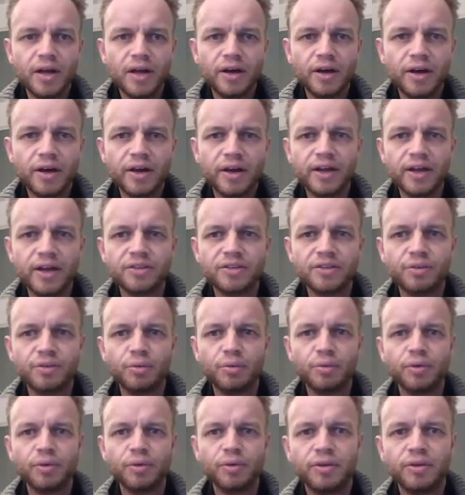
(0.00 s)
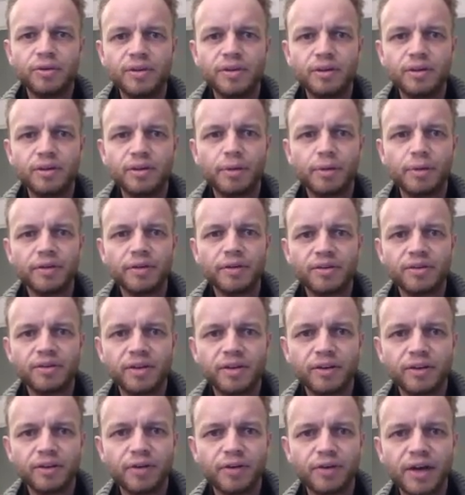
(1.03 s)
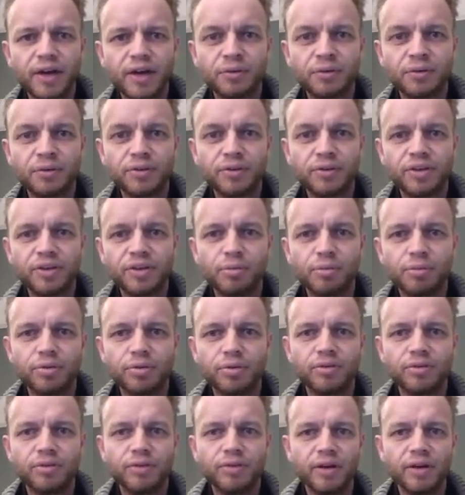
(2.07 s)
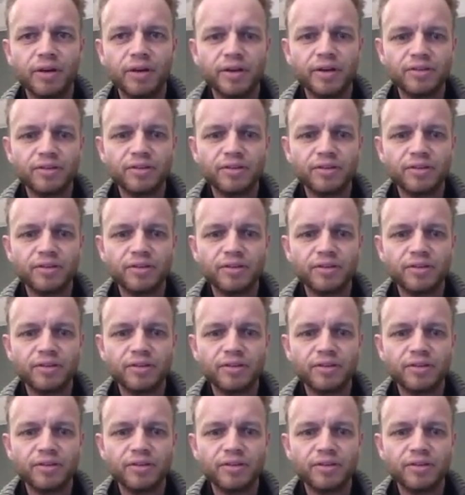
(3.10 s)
Okay, so we want you to think about this idea of how does temperature vary.